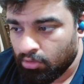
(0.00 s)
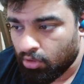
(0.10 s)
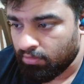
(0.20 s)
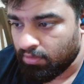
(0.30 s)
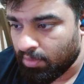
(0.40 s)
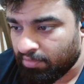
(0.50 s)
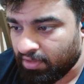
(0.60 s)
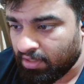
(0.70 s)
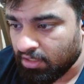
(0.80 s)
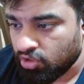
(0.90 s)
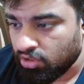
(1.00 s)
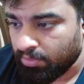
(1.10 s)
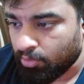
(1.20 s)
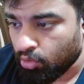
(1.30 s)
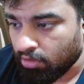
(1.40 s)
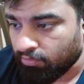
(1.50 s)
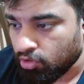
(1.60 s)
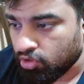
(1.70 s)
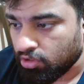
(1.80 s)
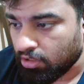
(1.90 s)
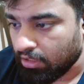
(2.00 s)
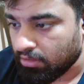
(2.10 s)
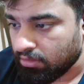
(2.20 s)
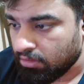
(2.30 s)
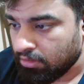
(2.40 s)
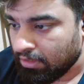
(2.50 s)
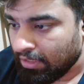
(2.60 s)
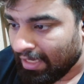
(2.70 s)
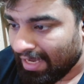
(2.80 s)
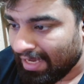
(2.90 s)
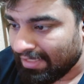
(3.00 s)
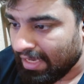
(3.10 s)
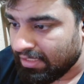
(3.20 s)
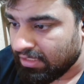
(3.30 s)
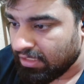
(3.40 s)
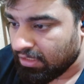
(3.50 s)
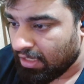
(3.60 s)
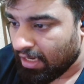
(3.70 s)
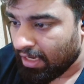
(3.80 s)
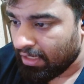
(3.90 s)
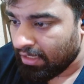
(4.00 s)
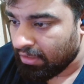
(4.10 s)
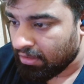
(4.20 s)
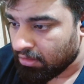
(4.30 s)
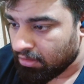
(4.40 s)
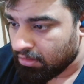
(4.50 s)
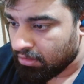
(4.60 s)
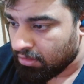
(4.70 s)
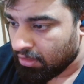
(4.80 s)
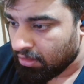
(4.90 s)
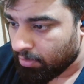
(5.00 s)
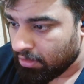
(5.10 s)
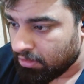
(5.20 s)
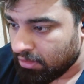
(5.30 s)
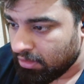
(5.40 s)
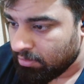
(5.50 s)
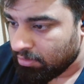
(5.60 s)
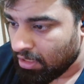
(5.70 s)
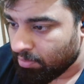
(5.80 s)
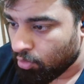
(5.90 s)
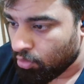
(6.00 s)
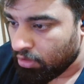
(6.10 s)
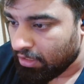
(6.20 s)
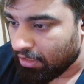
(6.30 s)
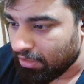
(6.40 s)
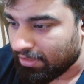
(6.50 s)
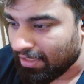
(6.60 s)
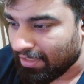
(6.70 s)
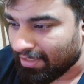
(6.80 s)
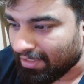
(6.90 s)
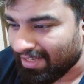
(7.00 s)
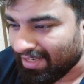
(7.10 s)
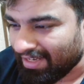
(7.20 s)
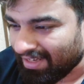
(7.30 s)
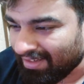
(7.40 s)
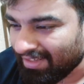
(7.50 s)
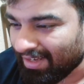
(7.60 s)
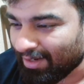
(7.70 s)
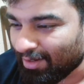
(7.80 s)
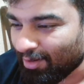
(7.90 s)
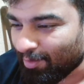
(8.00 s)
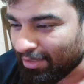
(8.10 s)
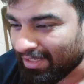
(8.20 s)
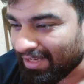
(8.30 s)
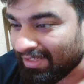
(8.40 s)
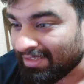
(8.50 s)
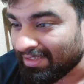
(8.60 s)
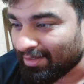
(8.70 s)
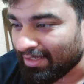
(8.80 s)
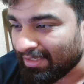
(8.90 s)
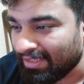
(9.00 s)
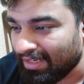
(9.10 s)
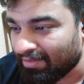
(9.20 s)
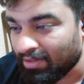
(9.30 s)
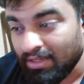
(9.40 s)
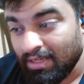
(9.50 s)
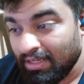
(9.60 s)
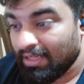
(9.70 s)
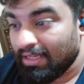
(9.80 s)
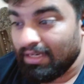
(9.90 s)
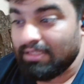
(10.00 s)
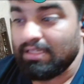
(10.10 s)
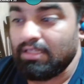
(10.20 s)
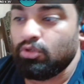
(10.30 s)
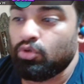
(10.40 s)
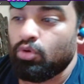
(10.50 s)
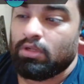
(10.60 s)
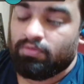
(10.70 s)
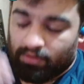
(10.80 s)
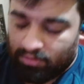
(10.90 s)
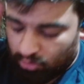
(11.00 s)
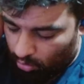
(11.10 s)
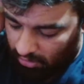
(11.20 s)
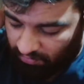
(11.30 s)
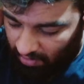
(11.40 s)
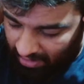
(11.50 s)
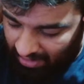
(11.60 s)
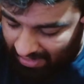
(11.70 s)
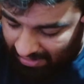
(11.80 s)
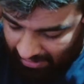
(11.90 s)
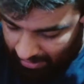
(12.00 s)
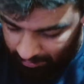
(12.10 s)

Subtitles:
A lot of them are very injury prone, unfortunately. SK is here. Hi, Nathan Bhai. Seems like Bowley set again. They're going for both Caicedo and Lavia. Listen, you know what's funny, SK?